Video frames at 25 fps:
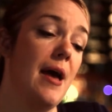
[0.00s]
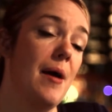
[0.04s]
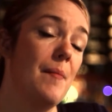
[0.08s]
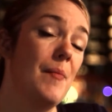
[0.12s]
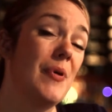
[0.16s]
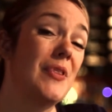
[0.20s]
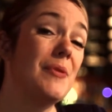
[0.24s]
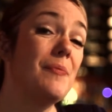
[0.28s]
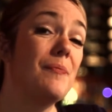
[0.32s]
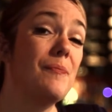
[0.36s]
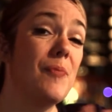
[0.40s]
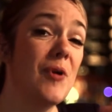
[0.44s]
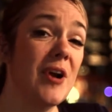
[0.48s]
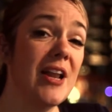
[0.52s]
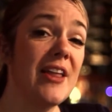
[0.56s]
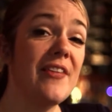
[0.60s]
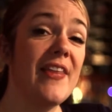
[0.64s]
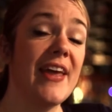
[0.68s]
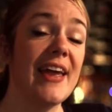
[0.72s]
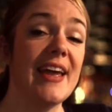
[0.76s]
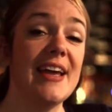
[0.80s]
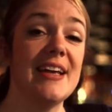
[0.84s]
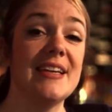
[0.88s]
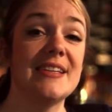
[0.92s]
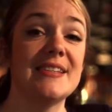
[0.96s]
But the brilliant
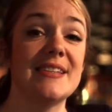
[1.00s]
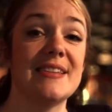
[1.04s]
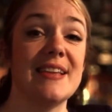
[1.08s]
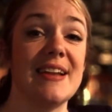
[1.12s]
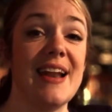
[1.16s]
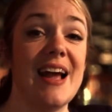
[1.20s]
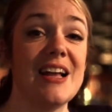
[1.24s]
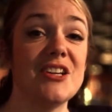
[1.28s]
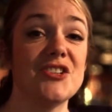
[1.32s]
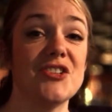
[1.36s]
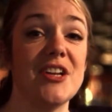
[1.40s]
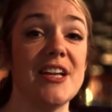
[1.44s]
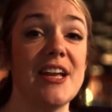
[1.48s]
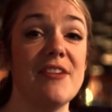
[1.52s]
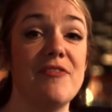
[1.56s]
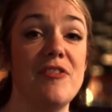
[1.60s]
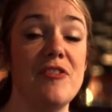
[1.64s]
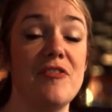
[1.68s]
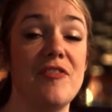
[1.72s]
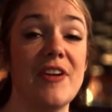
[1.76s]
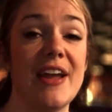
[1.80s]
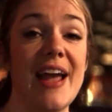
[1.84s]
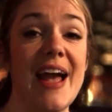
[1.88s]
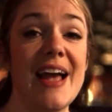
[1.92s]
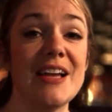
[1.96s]
thing is that actually if you
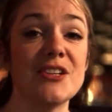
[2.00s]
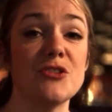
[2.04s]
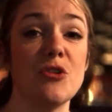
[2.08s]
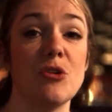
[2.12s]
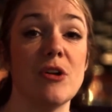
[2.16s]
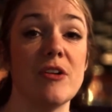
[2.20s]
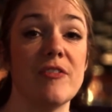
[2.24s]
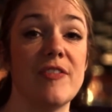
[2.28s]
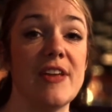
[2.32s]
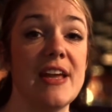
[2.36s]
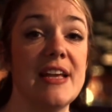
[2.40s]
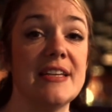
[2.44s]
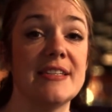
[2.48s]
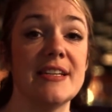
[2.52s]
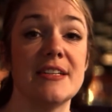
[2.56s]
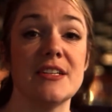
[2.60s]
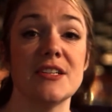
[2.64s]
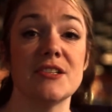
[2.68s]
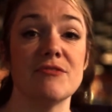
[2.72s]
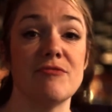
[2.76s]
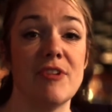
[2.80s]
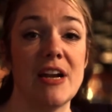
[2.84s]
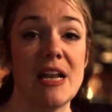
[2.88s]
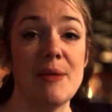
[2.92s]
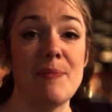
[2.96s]
forget all of these, it
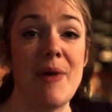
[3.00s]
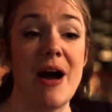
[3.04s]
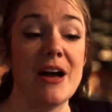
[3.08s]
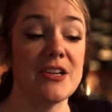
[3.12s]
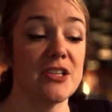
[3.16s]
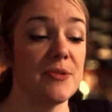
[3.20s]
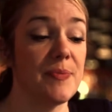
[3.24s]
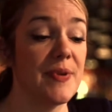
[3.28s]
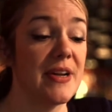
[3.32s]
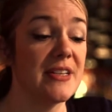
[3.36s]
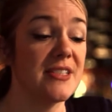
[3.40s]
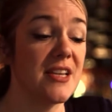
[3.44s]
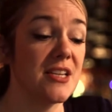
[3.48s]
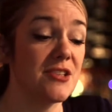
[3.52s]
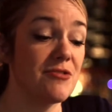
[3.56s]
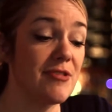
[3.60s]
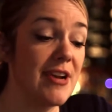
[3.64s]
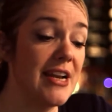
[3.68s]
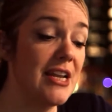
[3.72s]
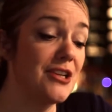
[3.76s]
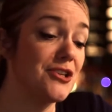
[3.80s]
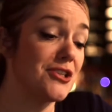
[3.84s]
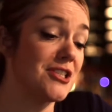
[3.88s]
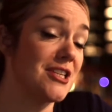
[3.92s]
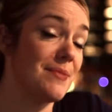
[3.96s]
doesn't really matter because it's
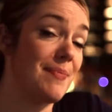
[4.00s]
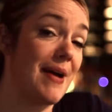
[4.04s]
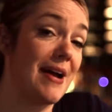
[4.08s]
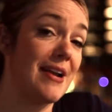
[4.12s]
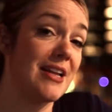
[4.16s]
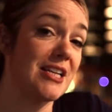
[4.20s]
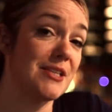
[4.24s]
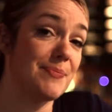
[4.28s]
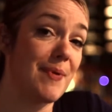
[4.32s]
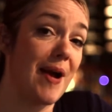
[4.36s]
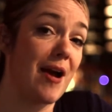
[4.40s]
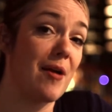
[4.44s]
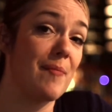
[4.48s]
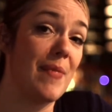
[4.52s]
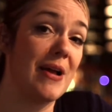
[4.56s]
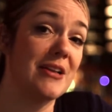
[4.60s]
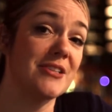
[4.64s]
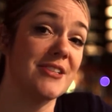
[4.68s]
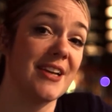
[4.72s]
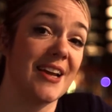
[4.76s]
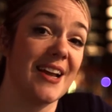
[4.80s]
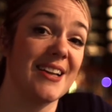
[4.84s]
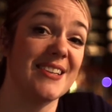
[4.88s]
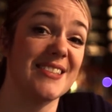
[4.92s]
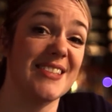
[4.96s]
really just about
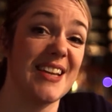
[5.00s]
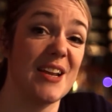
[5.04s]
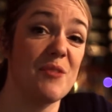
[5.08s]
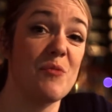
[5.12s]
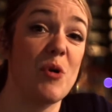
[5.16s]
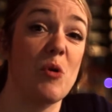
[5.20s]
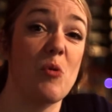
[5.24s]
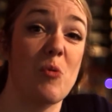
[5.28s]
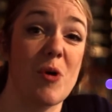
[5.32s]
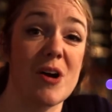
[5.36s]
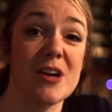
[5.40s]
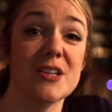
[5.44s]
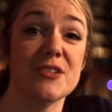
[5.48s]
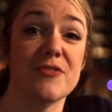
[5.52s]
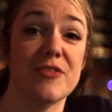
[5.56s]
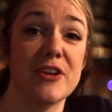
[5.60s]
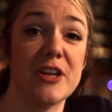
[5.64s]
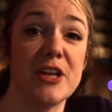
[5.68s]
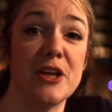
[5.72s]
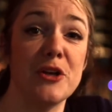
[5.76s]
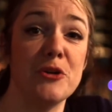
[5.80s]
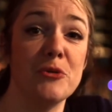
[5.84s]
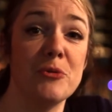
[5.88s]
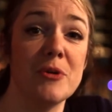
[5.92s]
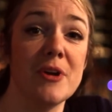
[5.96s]
experimenting and seeing what works for
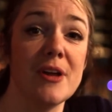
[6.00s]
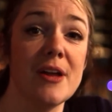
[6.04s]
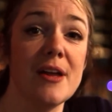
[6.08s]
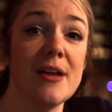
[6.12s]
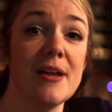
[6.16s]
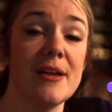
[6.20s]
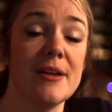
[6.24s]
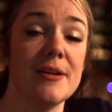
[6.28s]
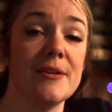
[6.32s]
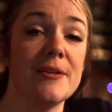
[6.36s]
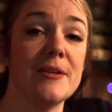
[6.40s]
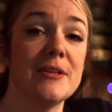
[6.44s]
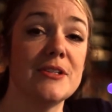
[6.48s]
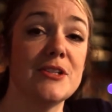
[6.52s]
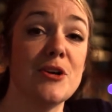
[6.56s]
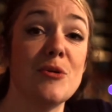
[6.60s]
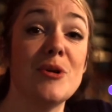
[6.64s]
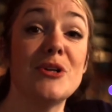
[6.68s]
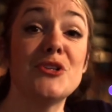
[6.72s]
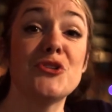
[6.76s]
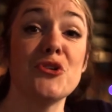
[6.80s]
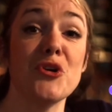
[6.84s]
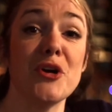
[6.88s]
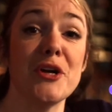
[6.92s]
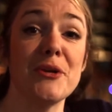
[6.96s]
you. So
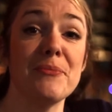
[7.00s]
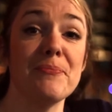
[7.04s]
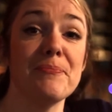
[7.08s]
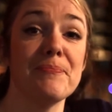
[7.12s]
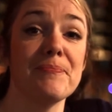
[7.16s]
enjoy.